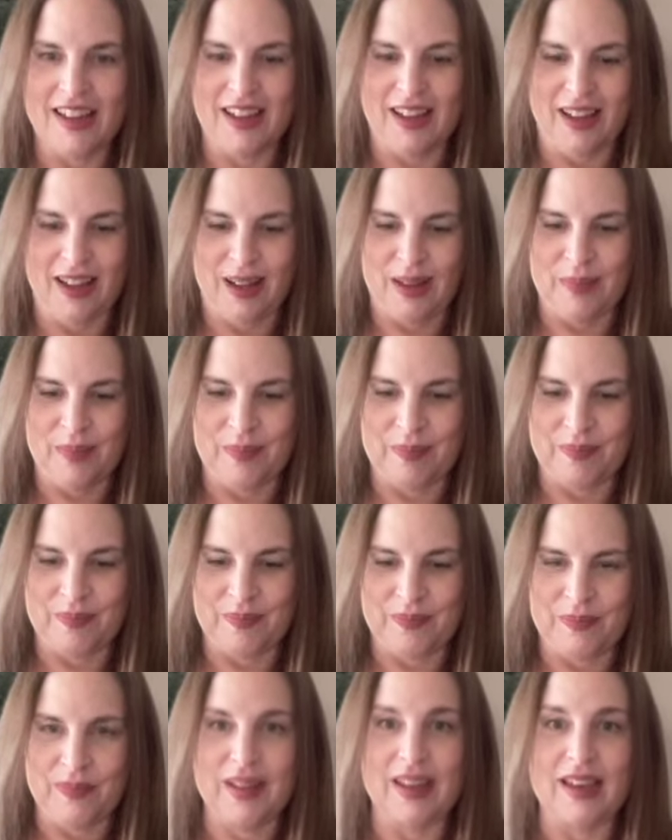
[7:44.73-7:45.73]
um,
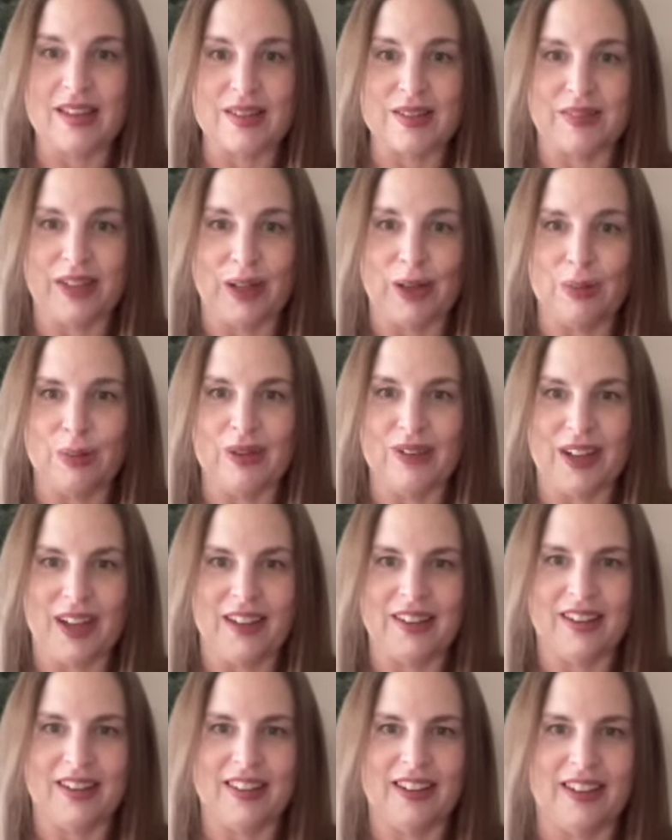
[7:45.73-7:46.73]
as available
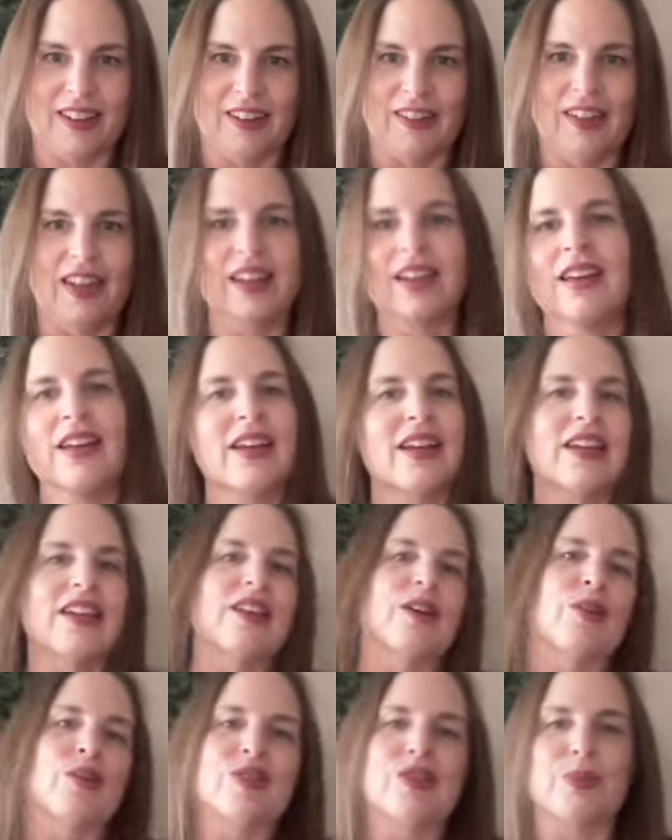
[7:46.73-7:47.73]
kind of thing or like you
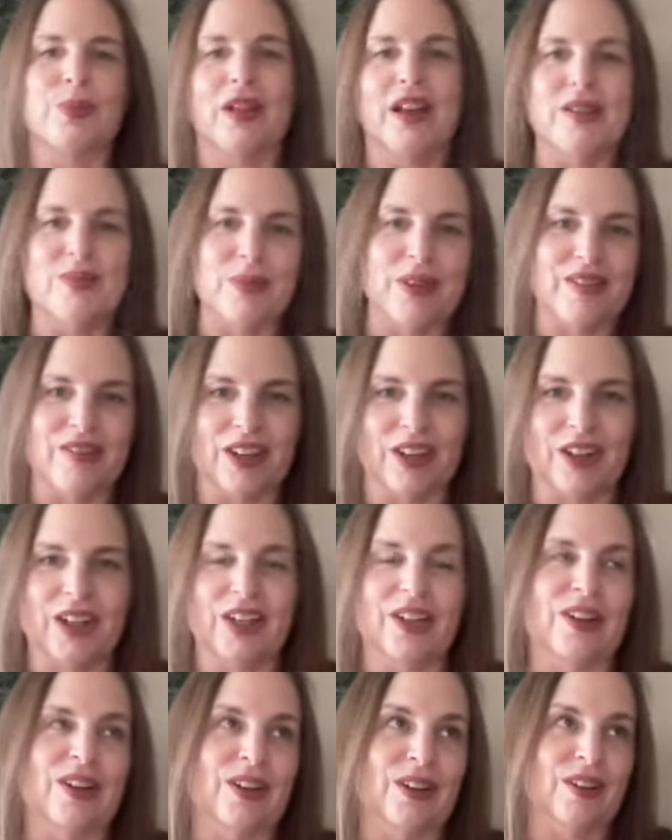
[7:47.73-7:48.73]
know supplies may
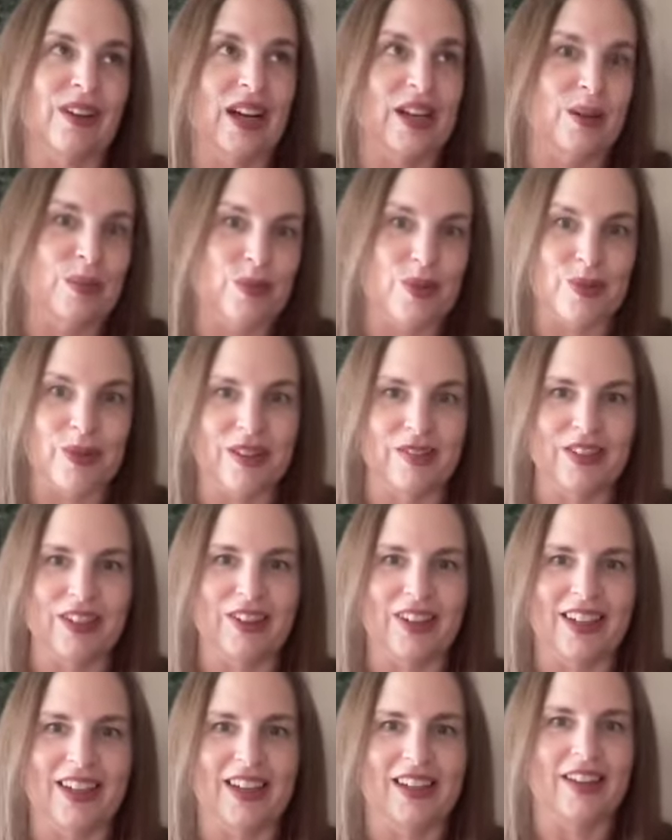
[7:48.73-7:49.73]
vary or items may
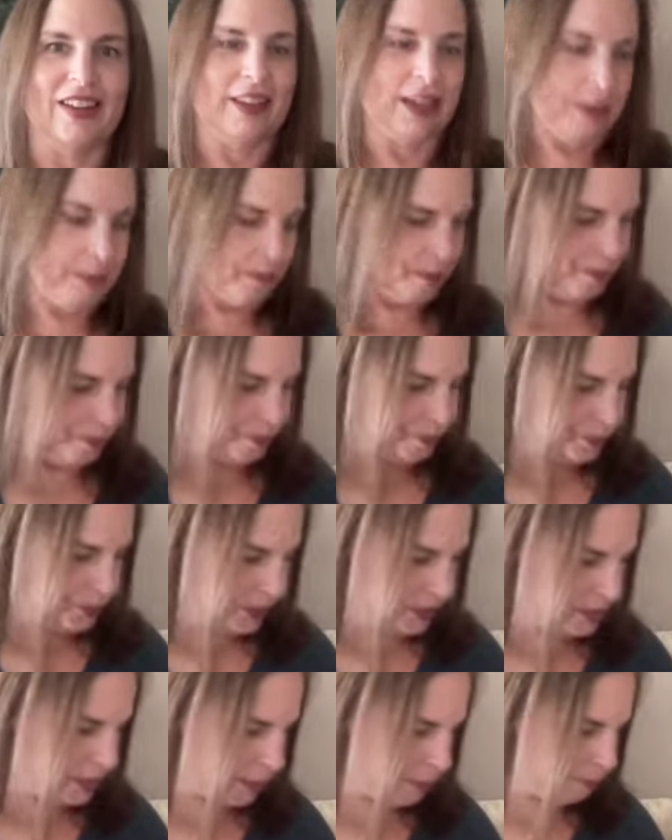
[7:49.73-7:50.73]
vary kind of thing
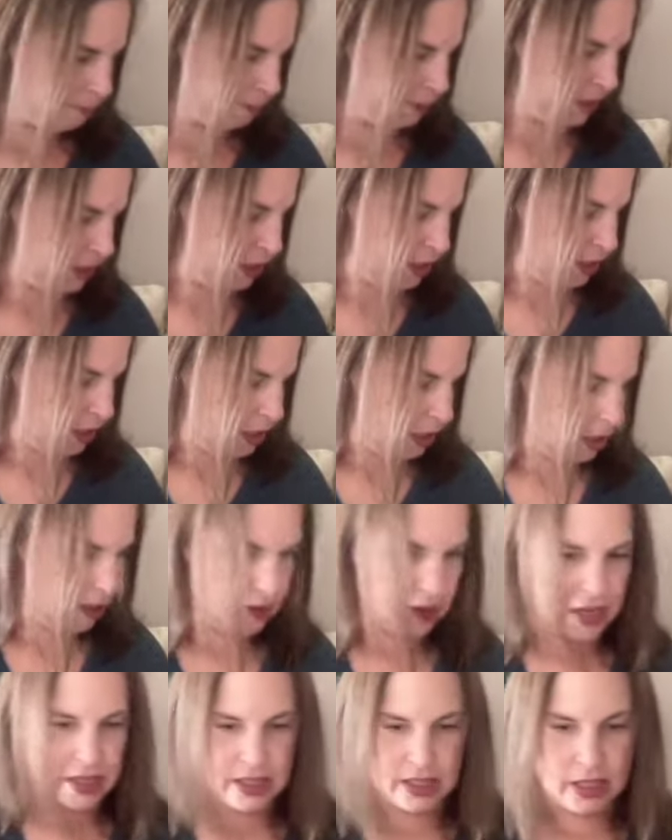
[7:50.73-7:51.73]
so all
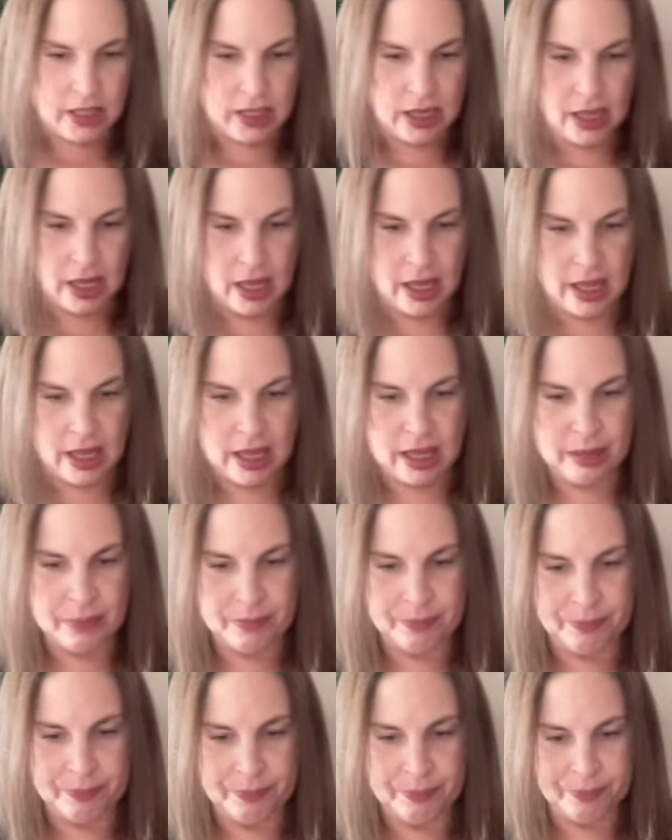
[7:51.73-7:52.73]
right
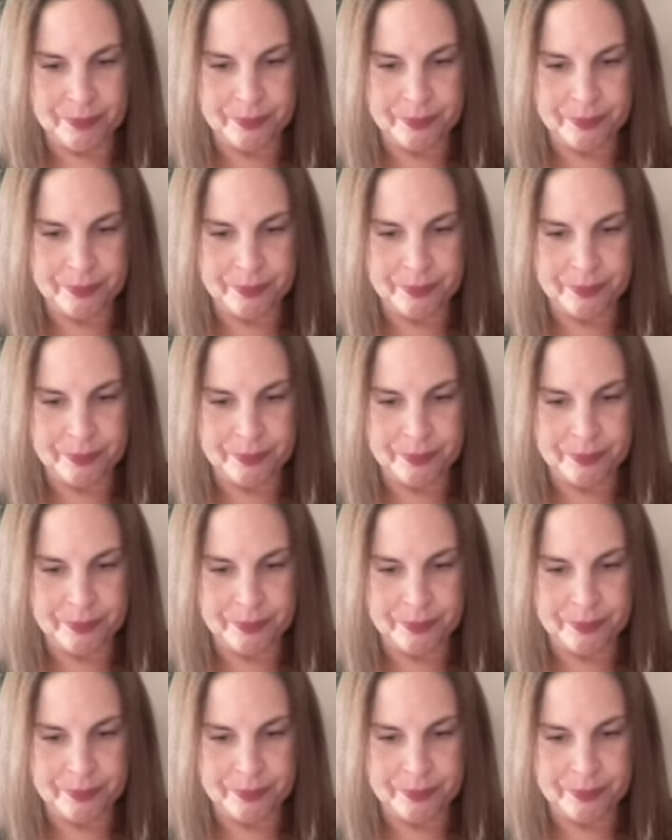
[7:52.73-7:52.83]
um,